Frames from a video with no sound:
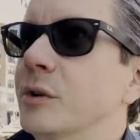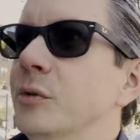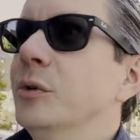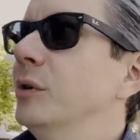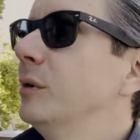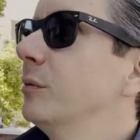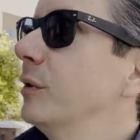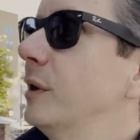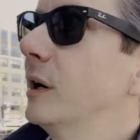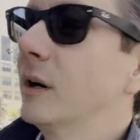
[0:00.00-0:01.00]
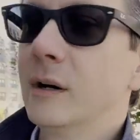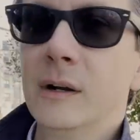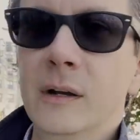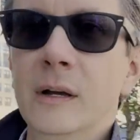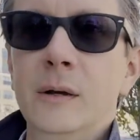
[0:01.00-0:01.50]
cool with
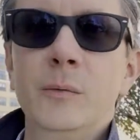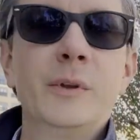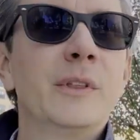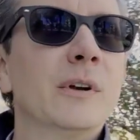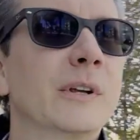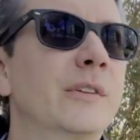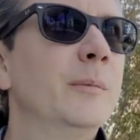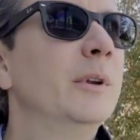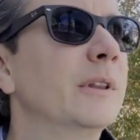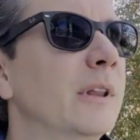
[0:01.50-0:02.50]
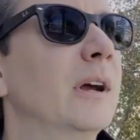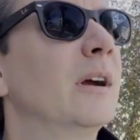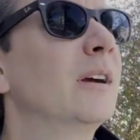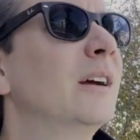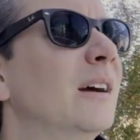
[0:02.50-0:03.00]
what they're exhibiting
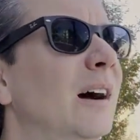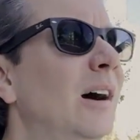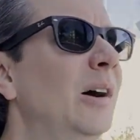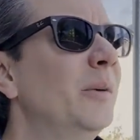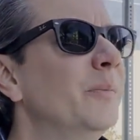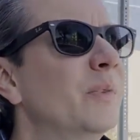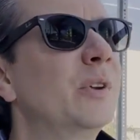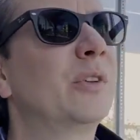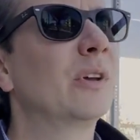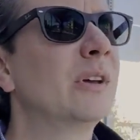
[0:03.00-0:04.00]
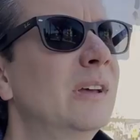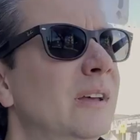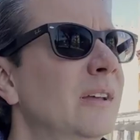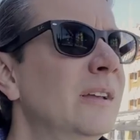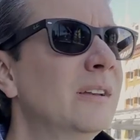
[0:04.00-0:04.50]
there. There's a
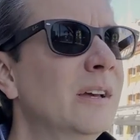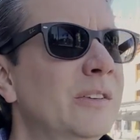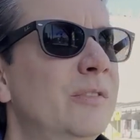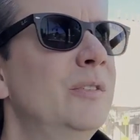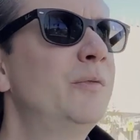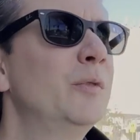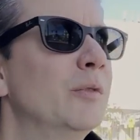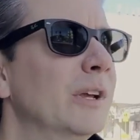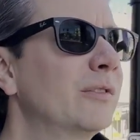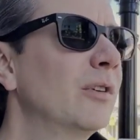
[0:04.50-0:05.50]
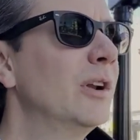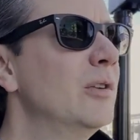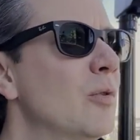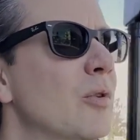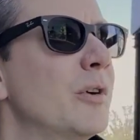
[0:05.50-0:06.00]
nice seafood restaurant,
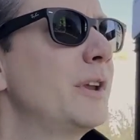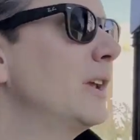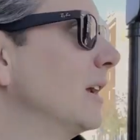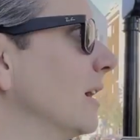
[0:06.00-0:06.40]
Nori.